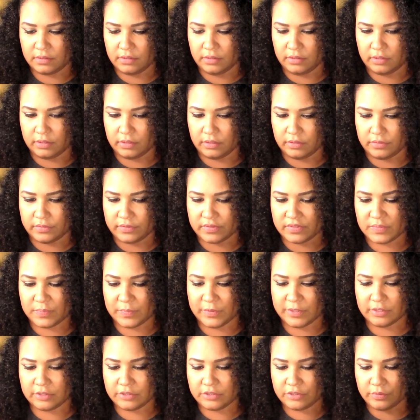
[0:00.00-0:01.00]
you know,
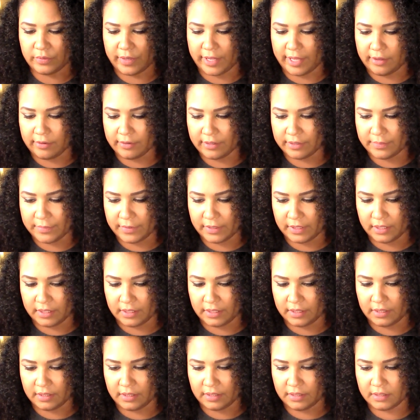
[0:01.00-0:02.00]
spiritual
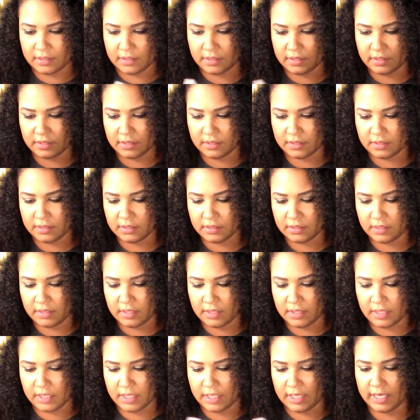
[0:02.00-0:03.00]
alchemy
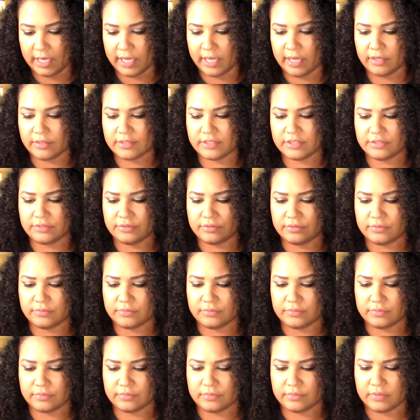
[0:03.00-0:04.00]
and how
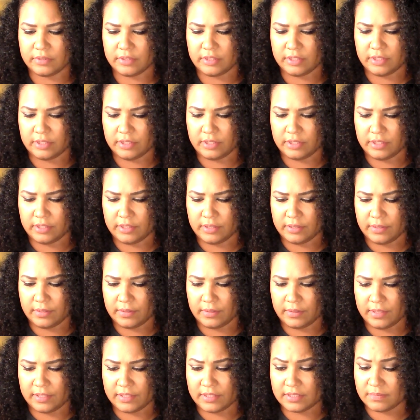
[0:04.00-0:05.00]
to
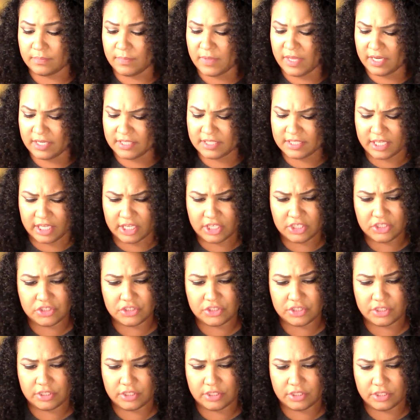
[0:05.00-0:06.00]

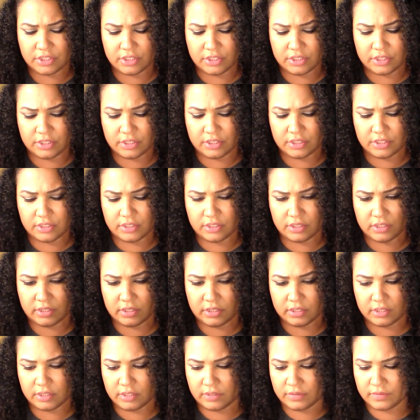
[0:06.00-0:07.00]
meditation.
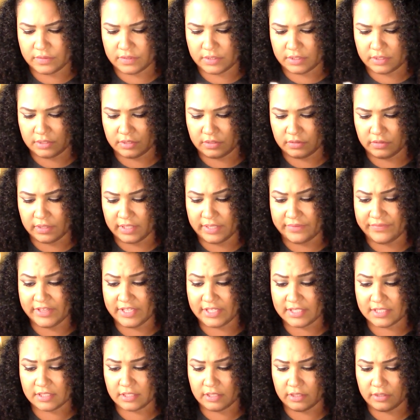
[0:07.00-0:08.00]
Goes into
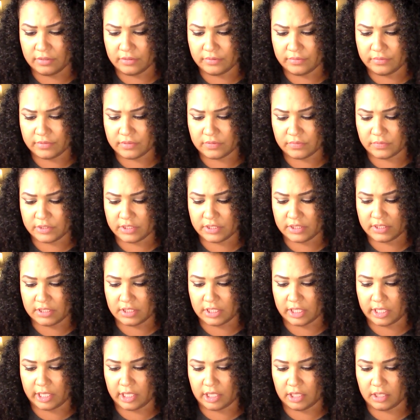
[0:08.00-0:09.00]
living stones, which is
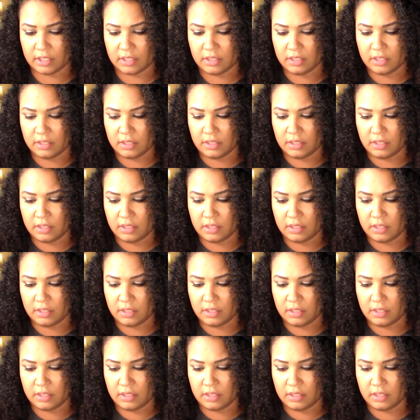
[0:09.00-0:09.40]
like,